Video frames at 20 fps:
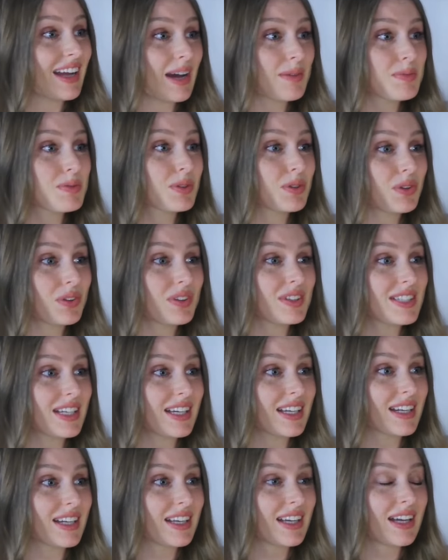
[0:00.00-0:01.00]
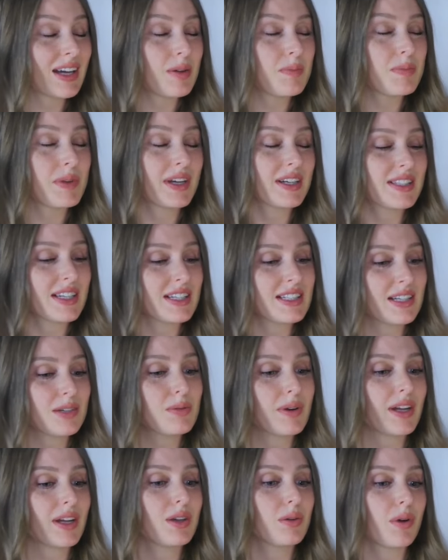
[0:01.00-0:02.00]
absolutely did. Because I did
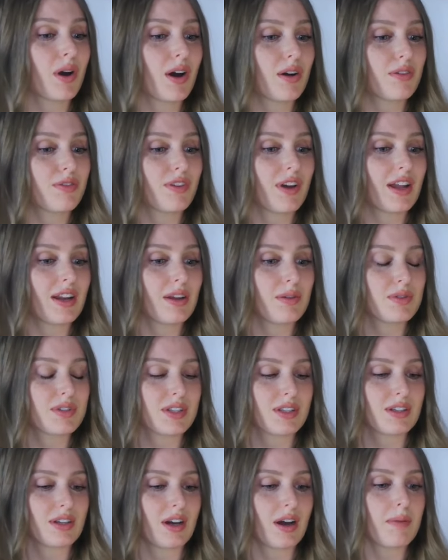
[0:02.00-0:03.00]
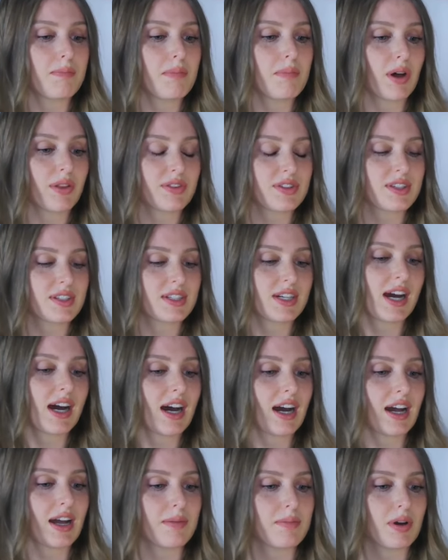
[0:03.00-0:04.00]
write you off. And it was a month's
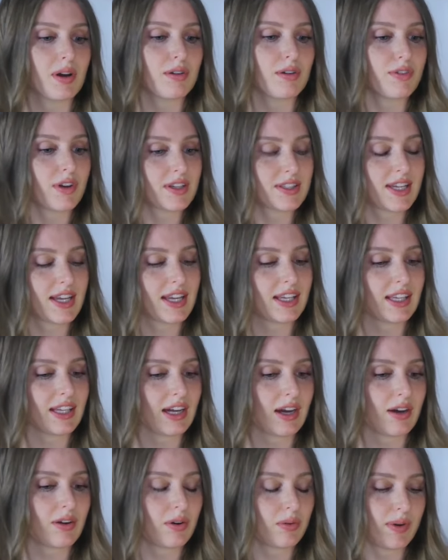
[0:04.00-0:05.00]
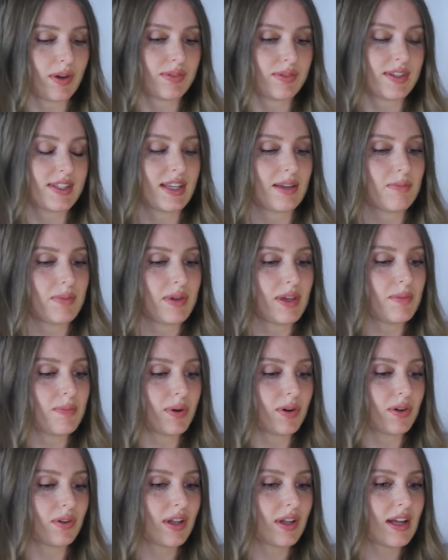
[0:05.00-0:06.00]
time of us hanging out around the same
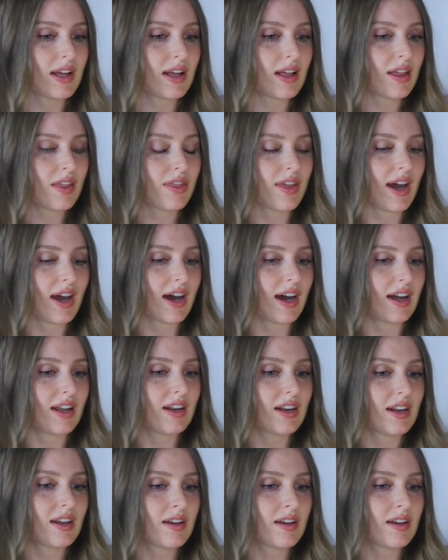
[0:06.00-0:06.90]
people that